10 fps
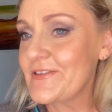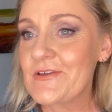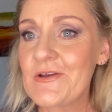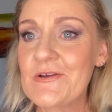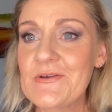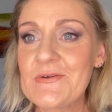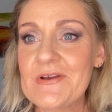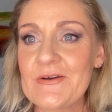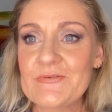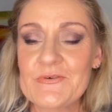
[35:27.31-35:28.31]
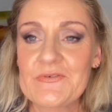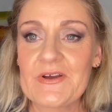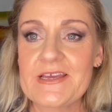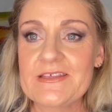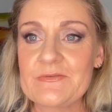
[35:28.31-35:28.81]
So
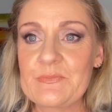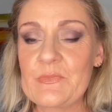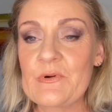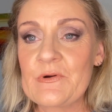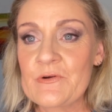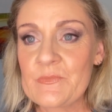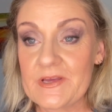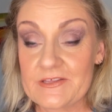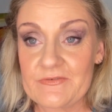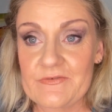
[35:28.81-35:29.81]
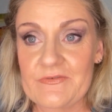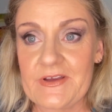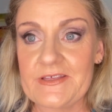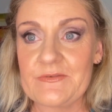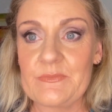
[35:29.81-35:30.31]
almost a full
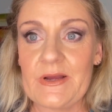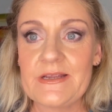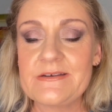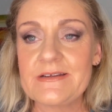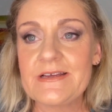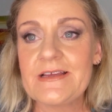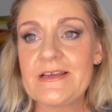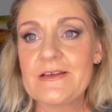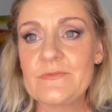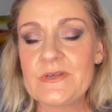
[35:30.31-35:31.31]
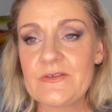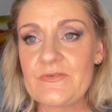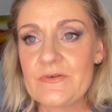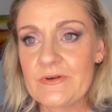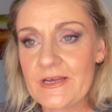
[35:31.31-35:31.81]
face of mud with a
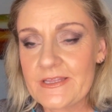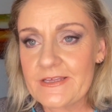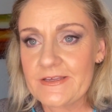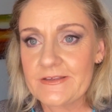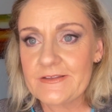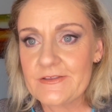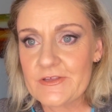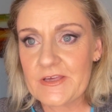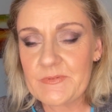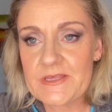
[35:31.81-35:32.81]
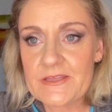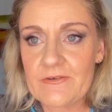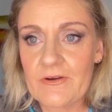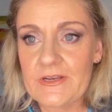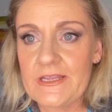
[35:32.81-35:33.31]
few other cheapies
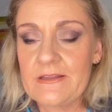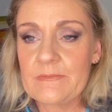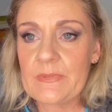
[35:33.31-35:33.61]
thrown in.